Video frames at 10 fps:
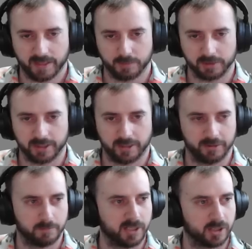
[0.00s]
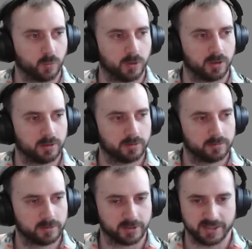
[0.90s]
Put that on the back wall,
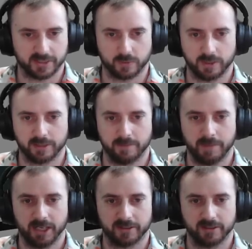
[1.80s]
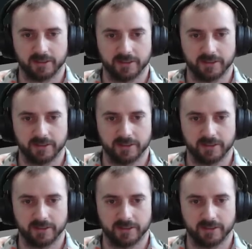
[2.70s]
because that's where I'm gonna mount the